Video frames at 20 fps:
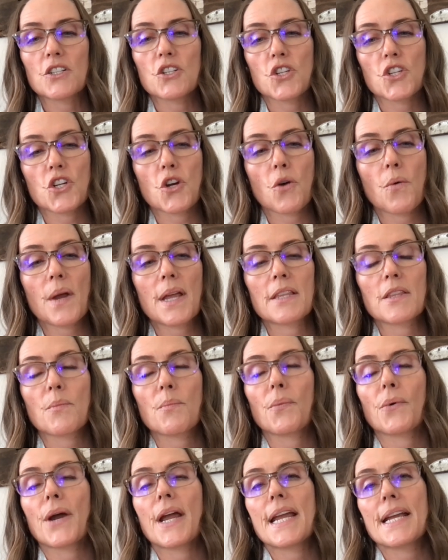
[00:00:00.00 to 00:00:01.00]
showing the
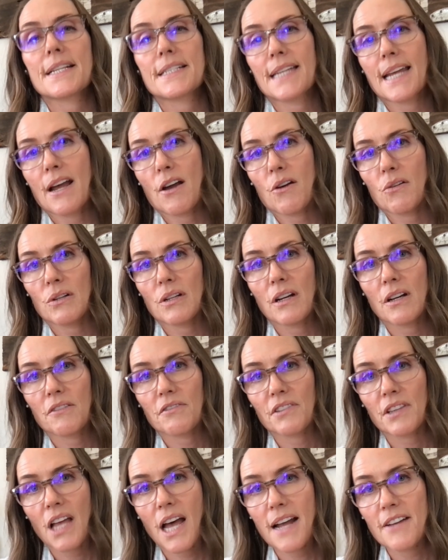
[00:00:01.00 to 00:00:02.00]
breakdown of
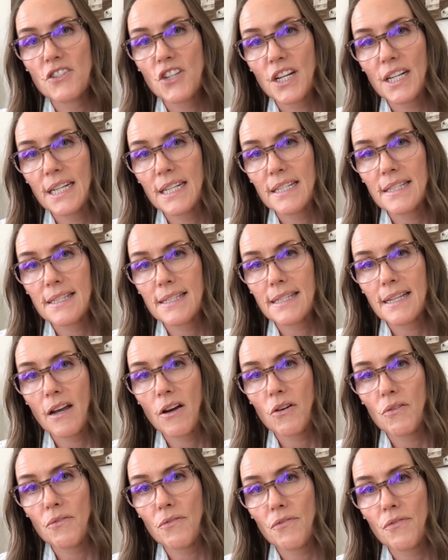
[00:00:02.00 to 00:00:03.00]
logic
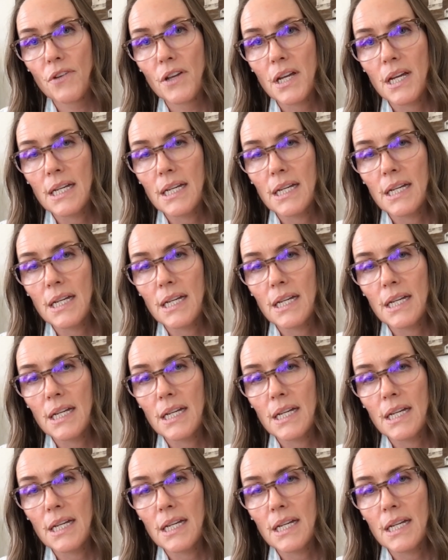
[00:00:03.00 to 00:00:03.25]
itself.